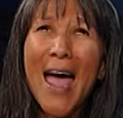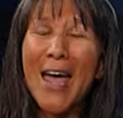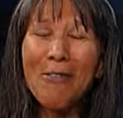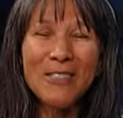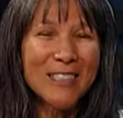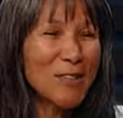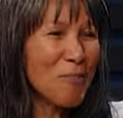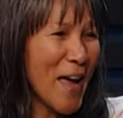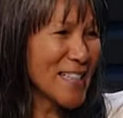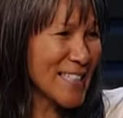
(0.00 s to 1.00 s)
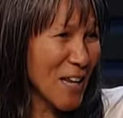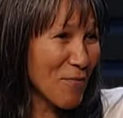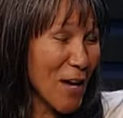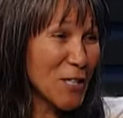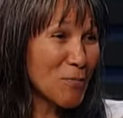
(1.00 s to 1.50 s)
it was just amazing,
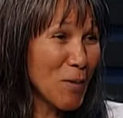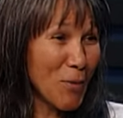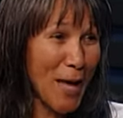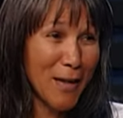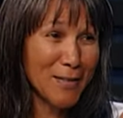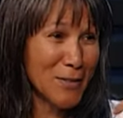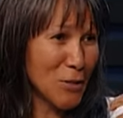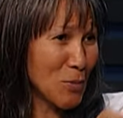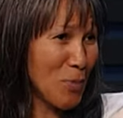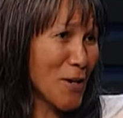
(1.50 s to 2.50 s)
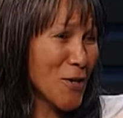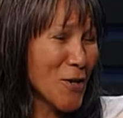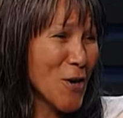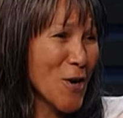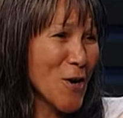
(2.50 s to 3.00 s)
Yvonne, because people had on
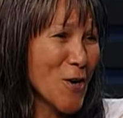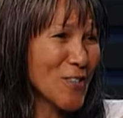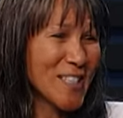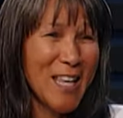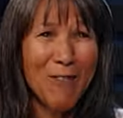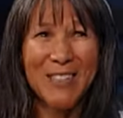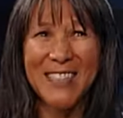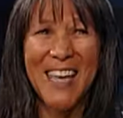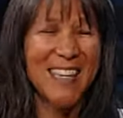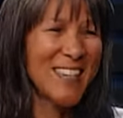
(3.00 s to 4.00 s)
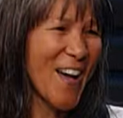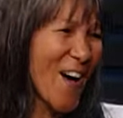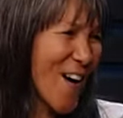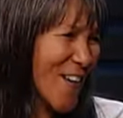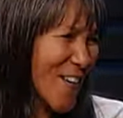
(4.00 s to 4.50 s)
suspenders and they would say,
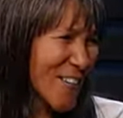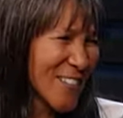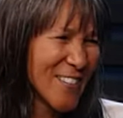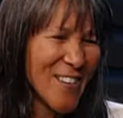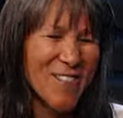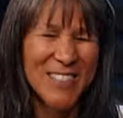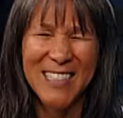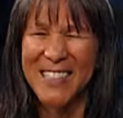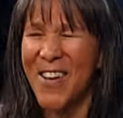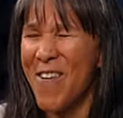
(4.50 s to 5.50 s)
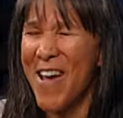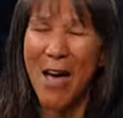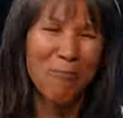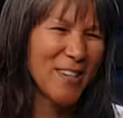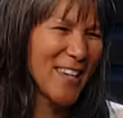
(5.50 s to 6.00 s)
y'all, you know, we're so
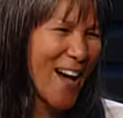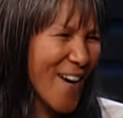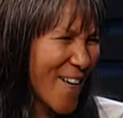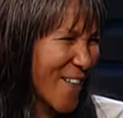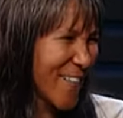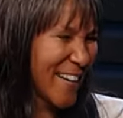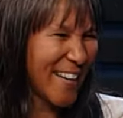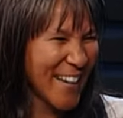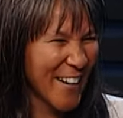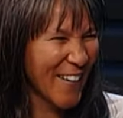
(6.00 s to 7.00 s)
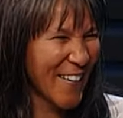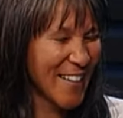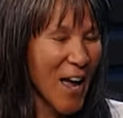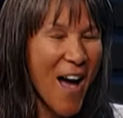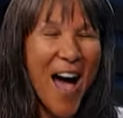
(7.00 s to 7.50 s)
happy y'all are here.
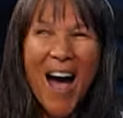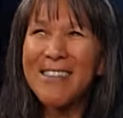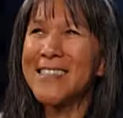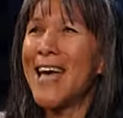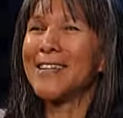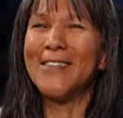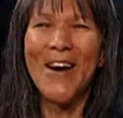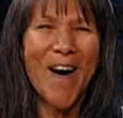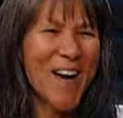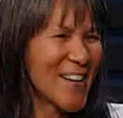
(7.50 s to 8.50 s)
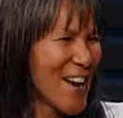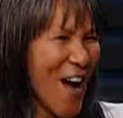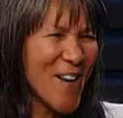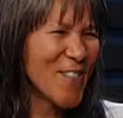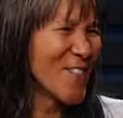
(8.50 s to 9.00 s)
And I
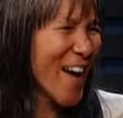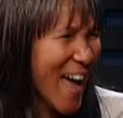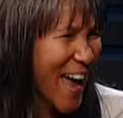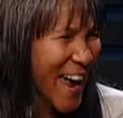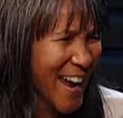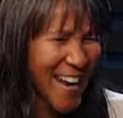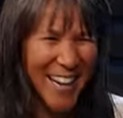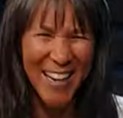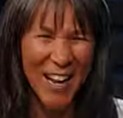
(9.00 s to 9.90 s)
was like, Lord, no way.